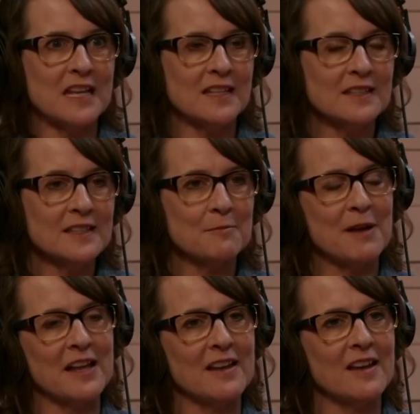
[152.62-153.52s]
means,
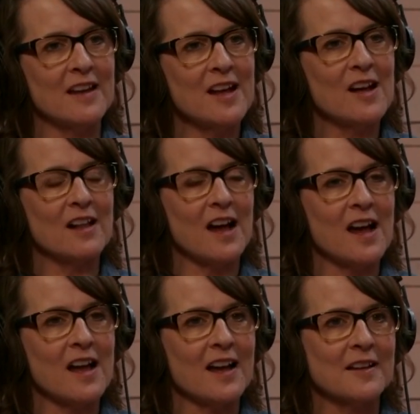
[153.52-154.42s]
but
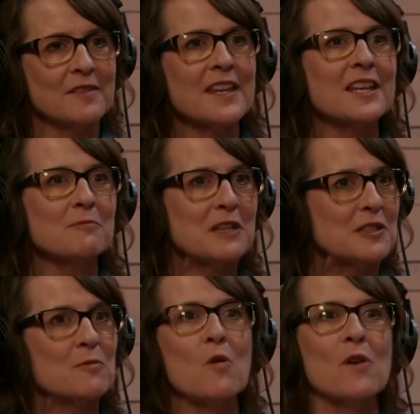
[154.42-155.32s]
I think it means
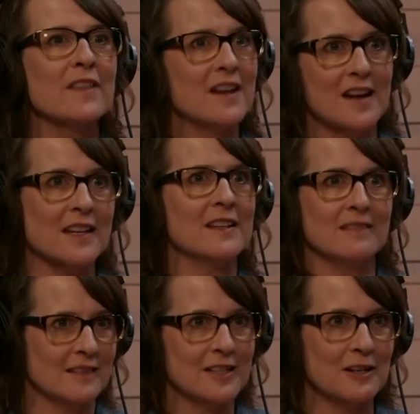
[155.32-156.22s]
more than I can,
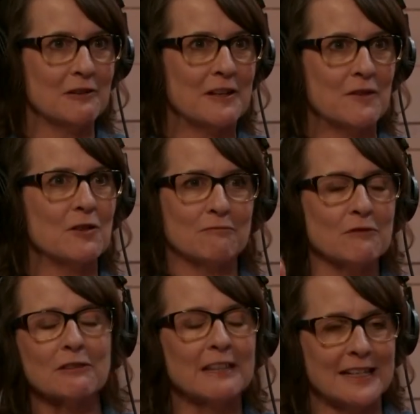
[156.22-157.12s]
even
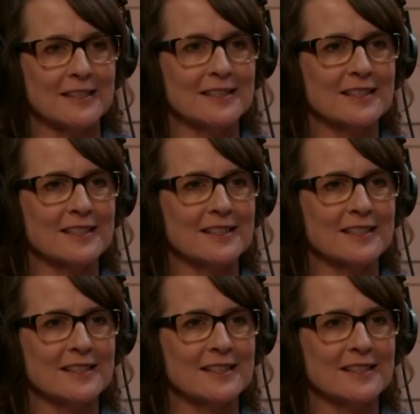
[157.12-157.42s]
list.